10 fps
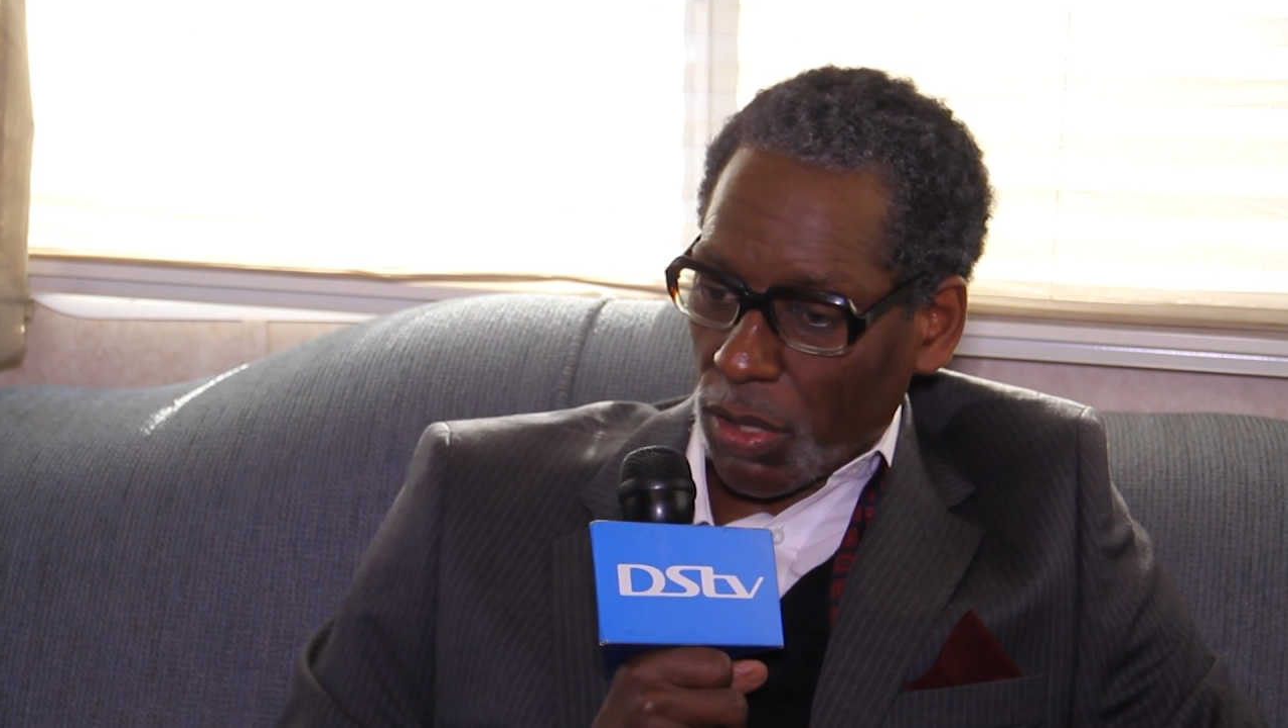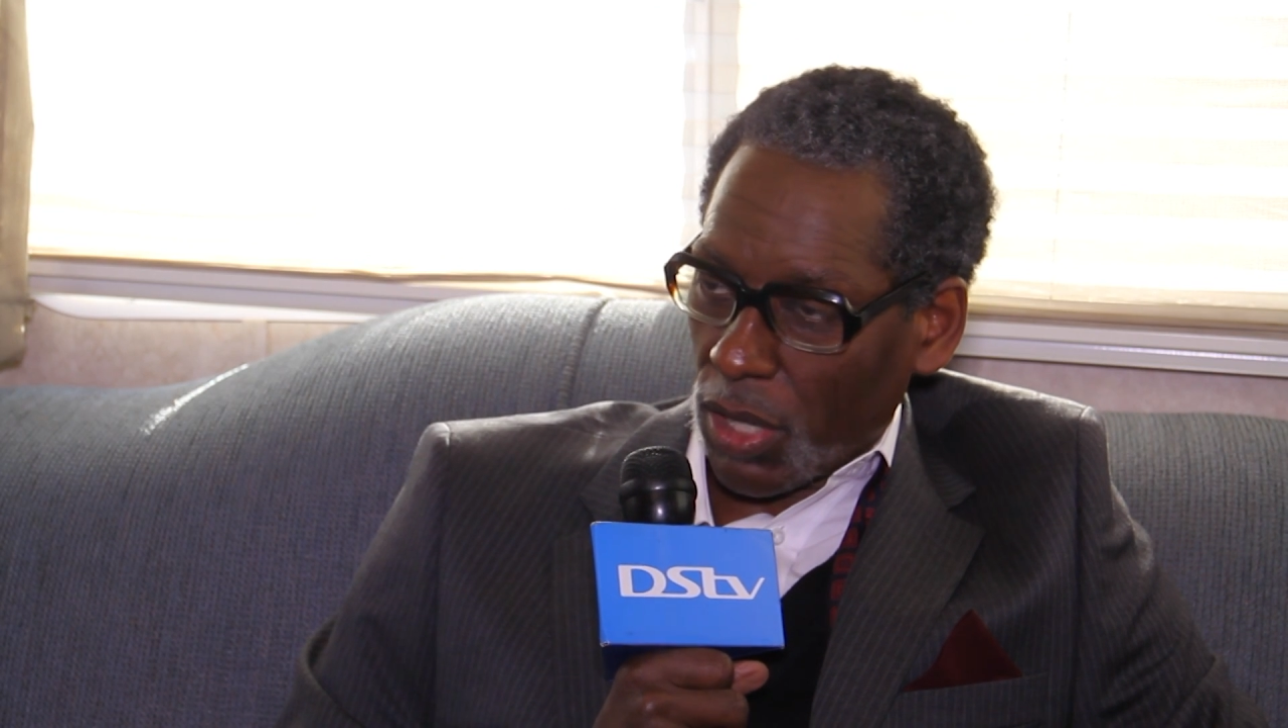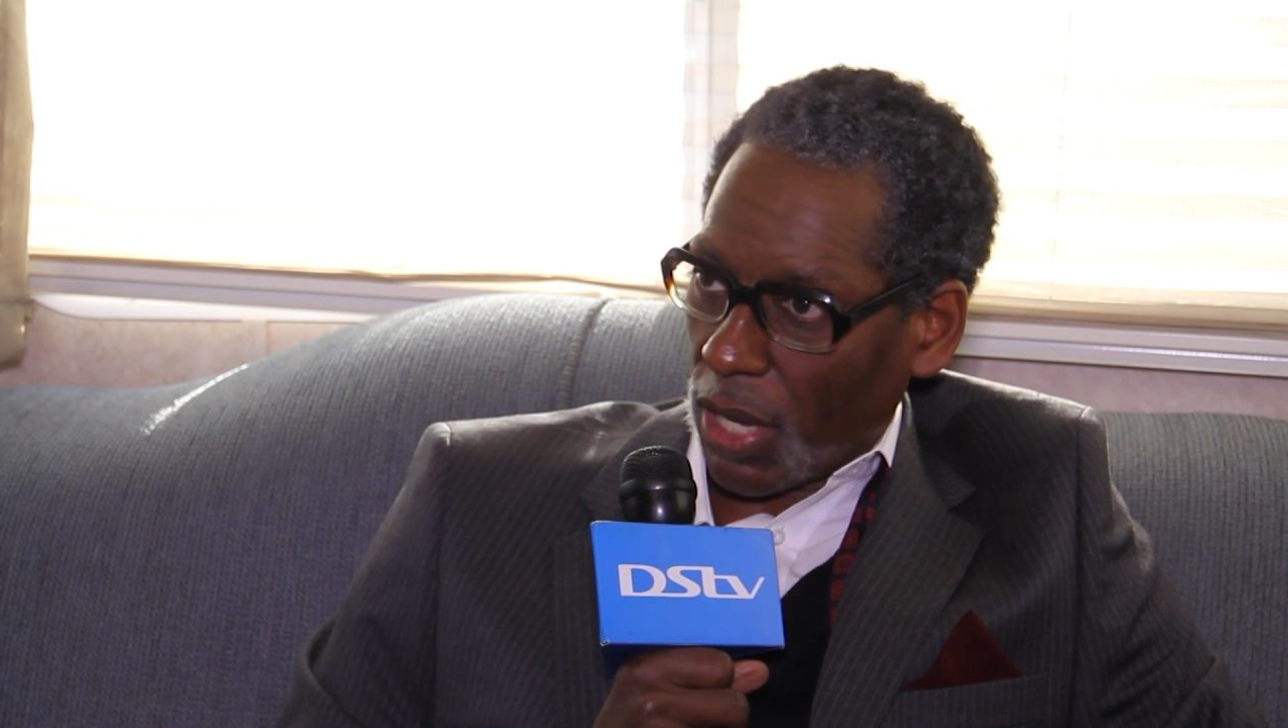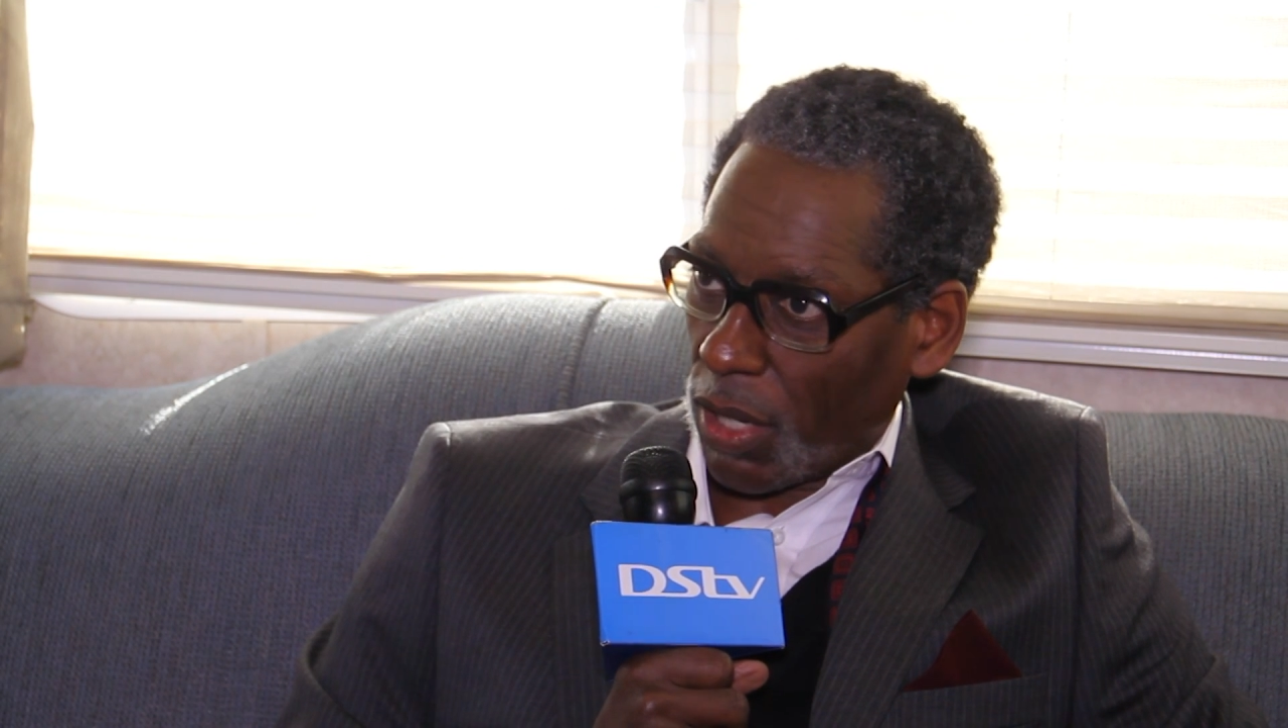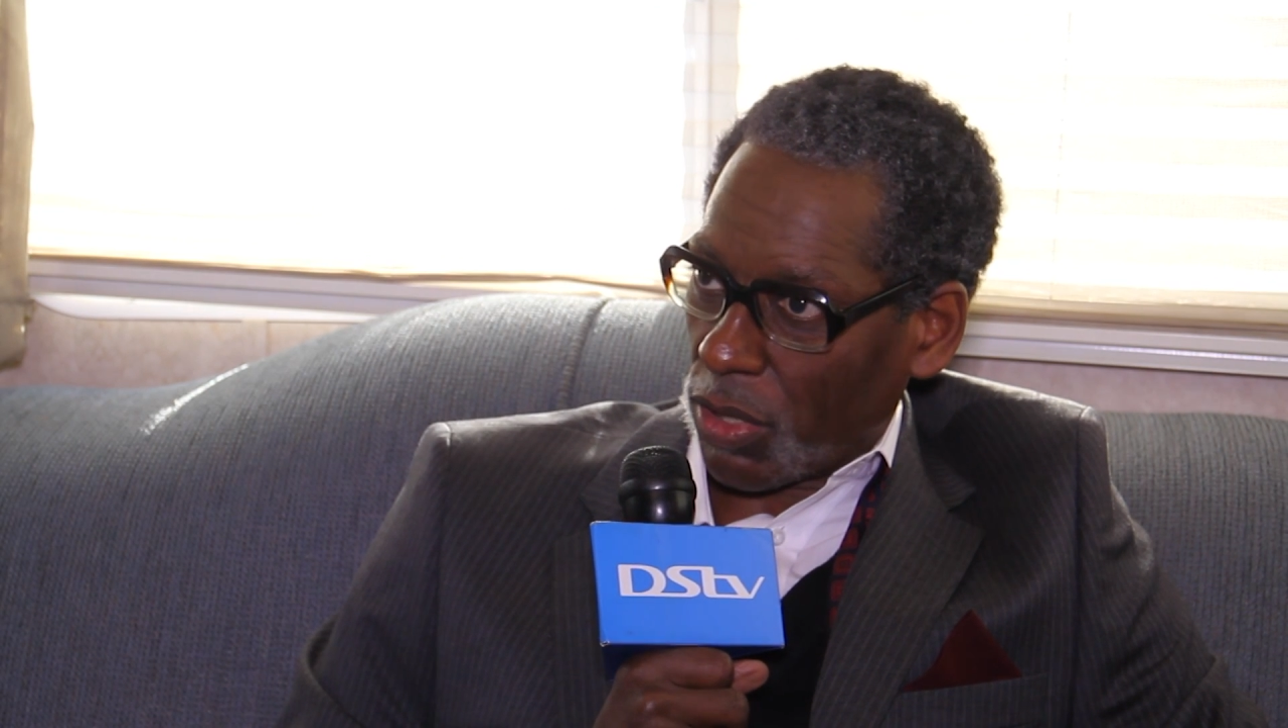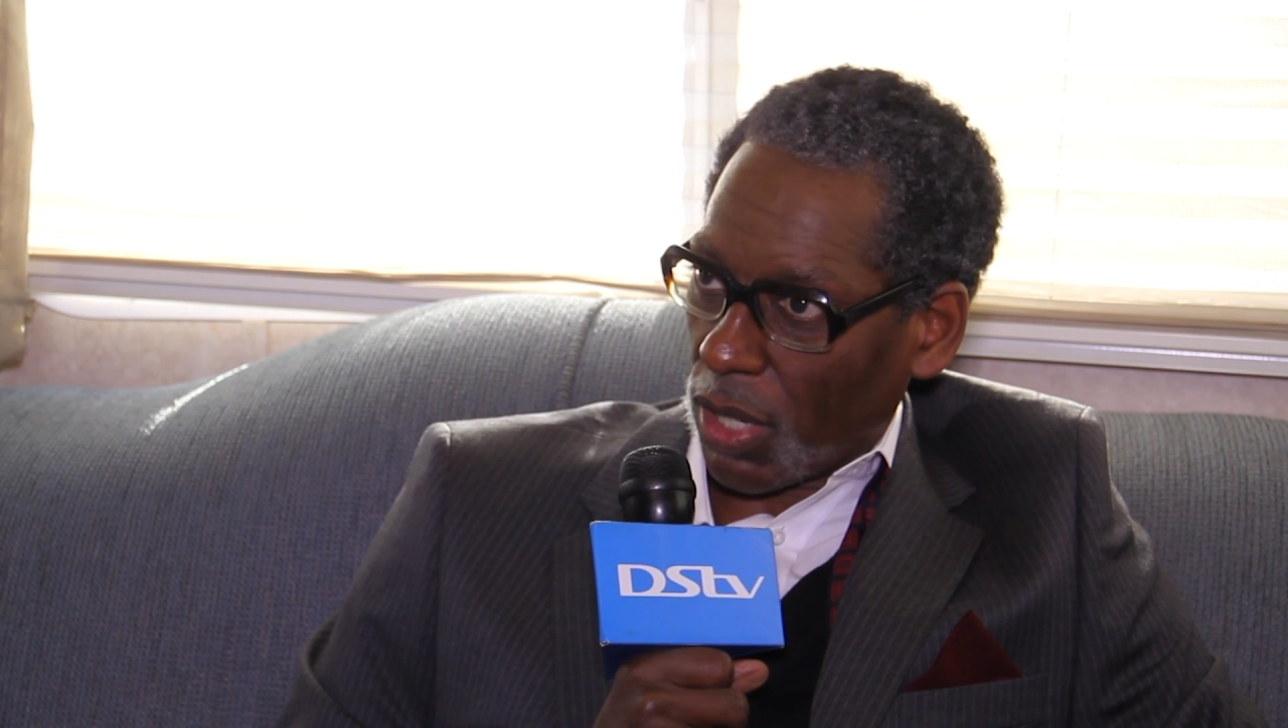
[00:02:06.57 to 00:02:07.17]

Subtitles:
stage